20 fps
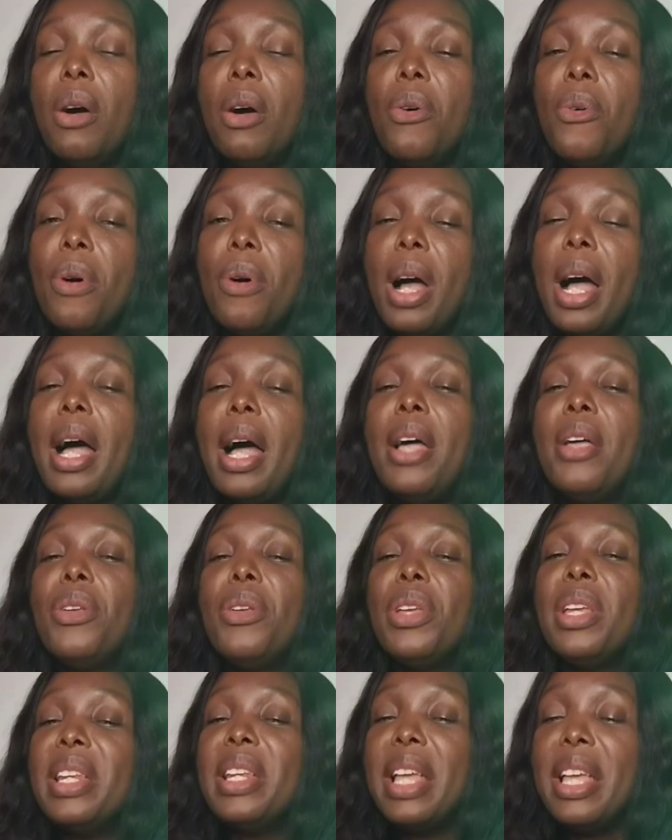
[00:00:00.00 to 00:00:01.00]
While
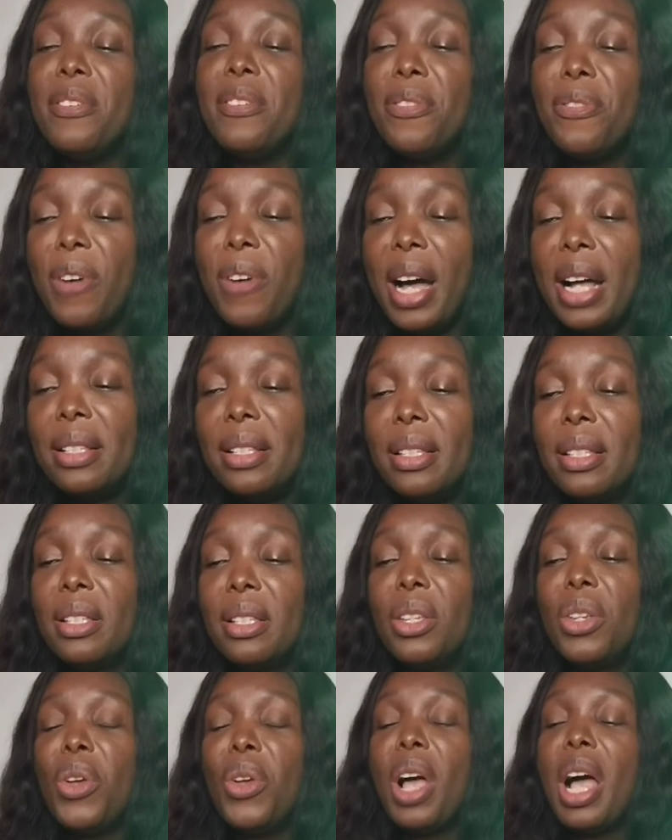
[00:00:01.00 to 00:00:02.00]
in
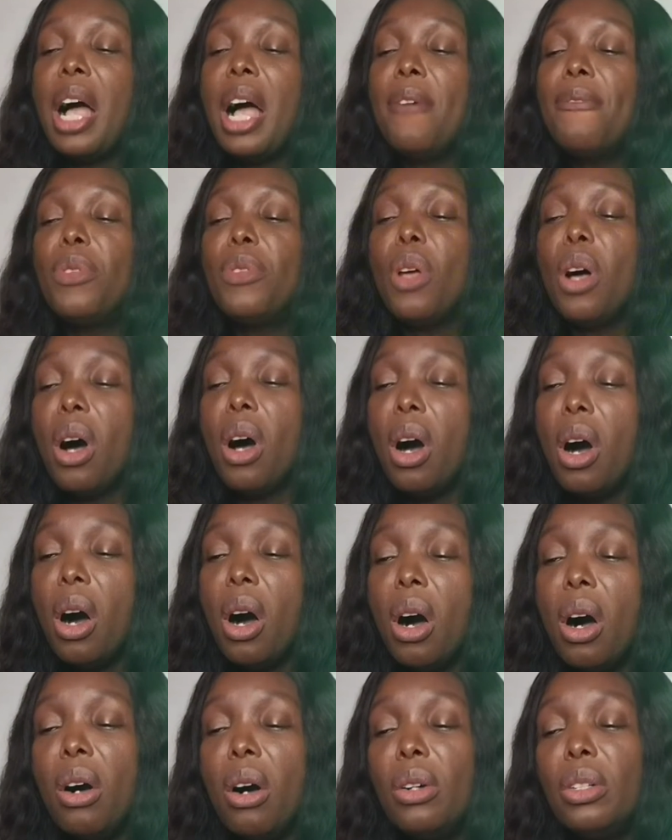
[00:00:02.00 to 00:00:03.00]
infants, you have
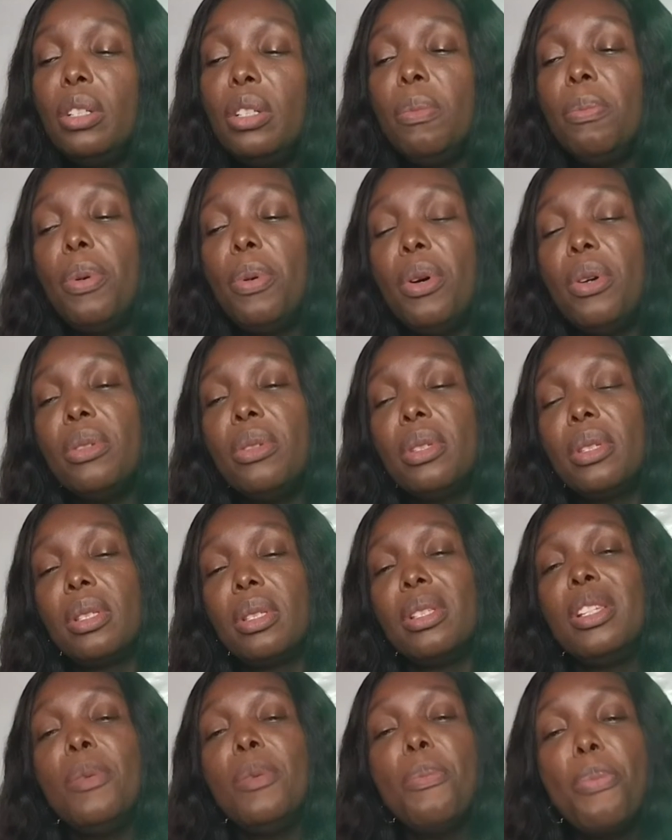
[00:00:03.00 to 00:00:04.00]
all the
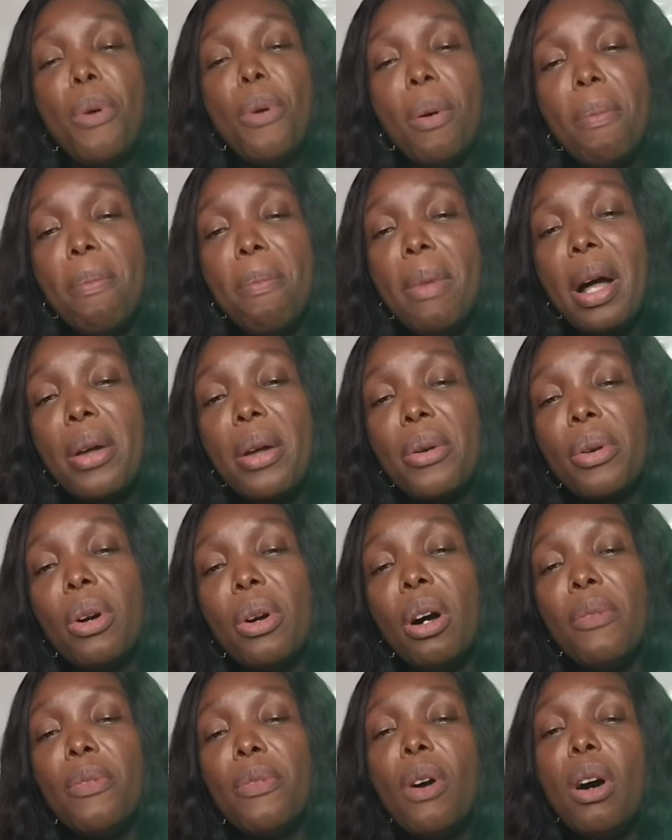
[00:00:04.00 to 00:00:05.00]
bones, the bone marrow
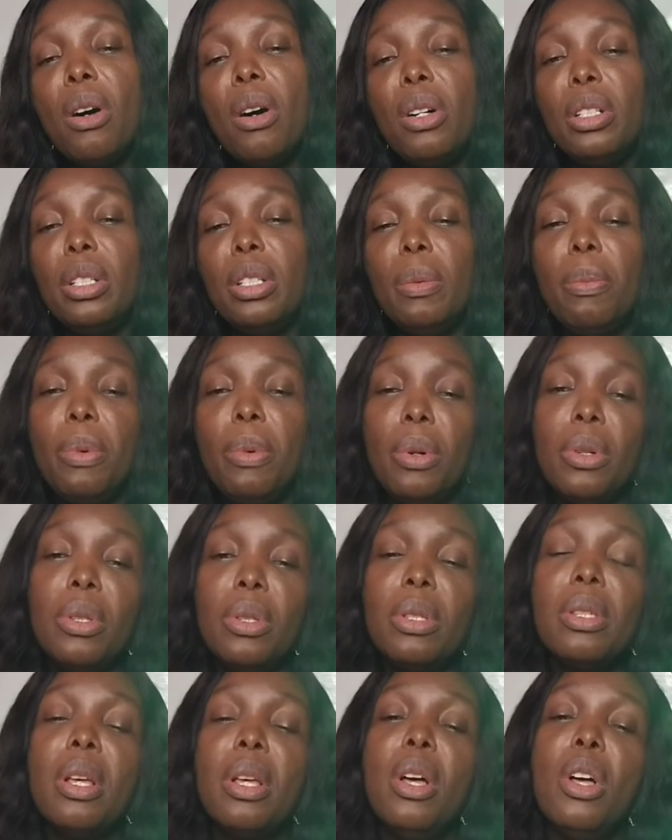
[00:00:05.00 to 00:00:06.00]
of all the
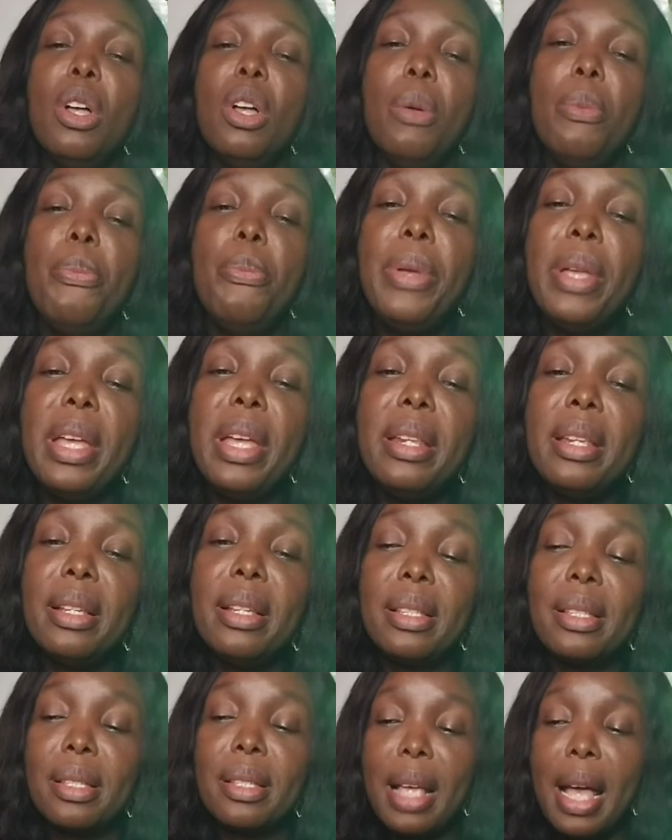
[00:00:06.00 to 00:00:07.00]
bones being
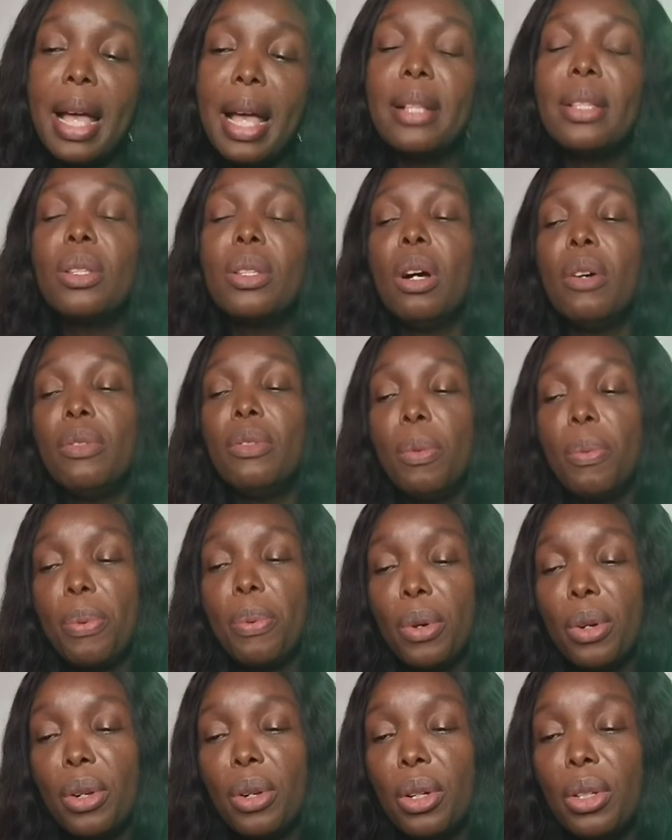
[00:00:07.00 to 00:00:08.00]
the site of the
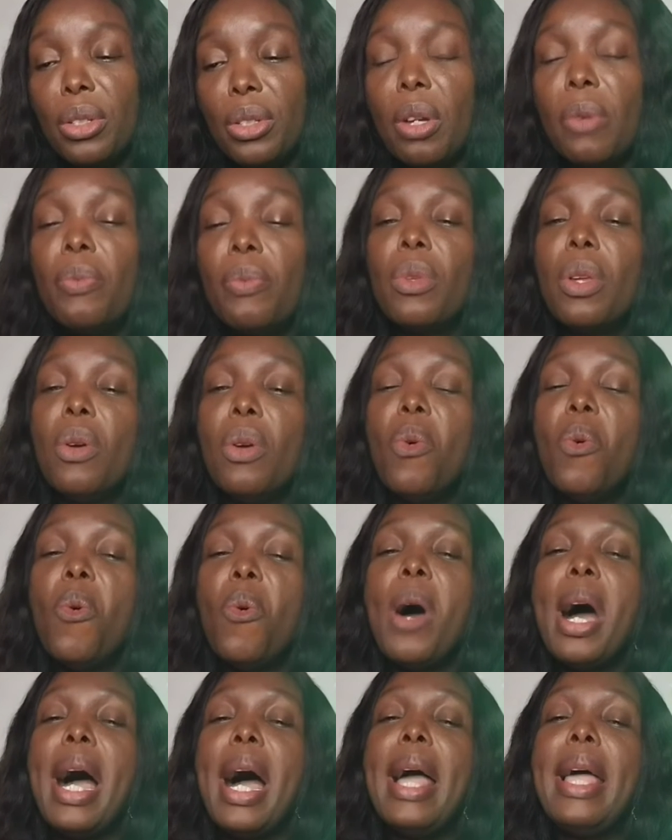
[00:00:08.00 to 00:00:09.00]
production.
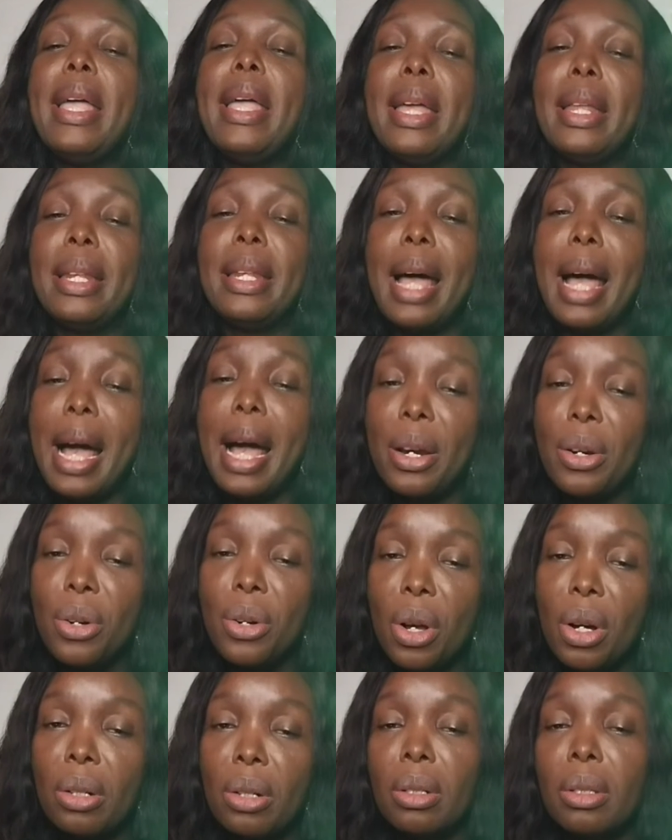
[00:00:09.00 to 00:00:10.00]
While in
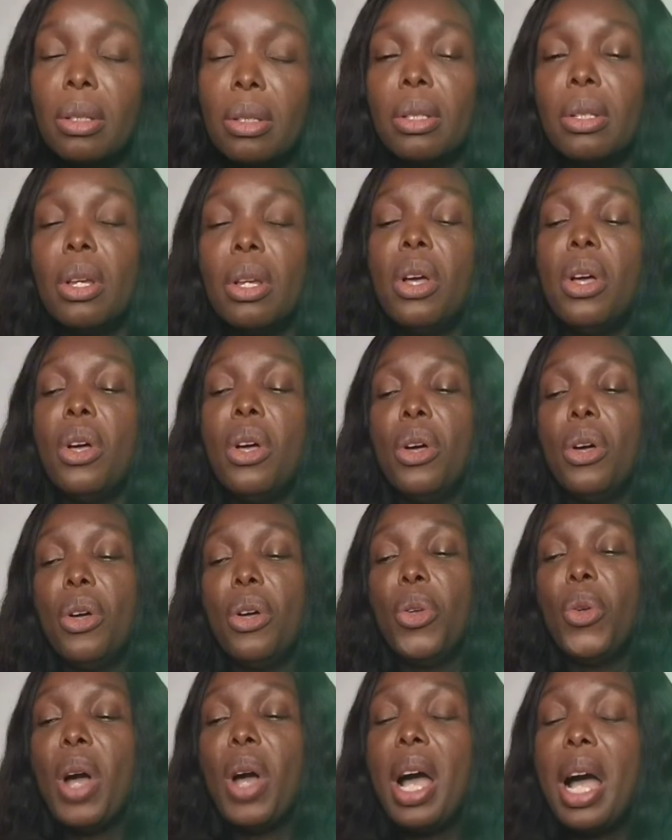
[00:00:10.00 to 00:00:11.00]
adults,
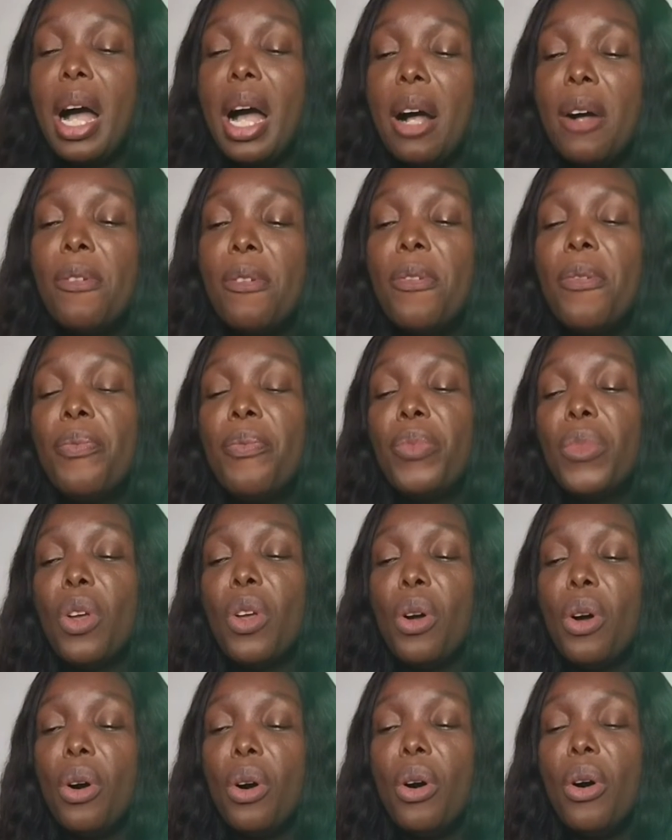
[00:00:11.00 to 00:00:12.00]
you have
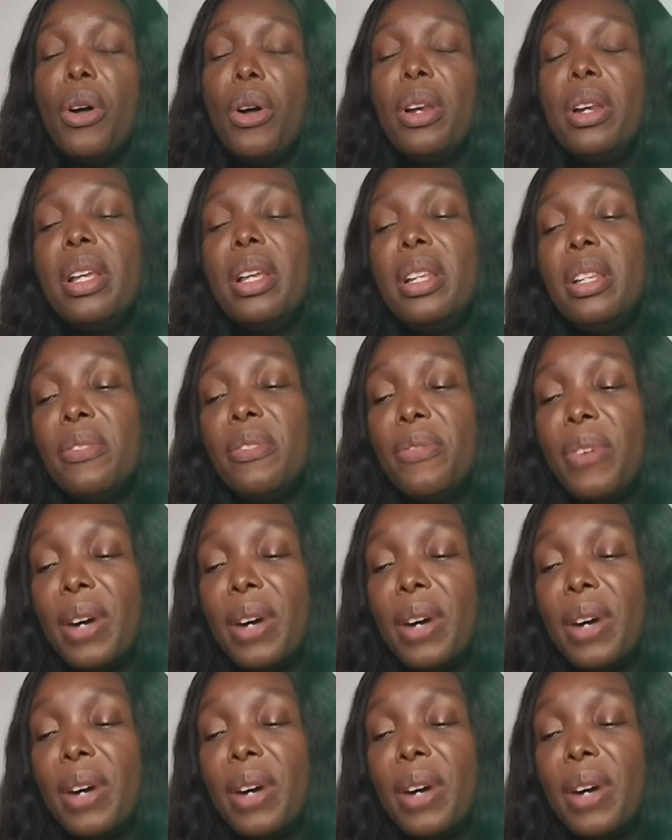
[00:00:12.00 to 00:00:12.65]
only the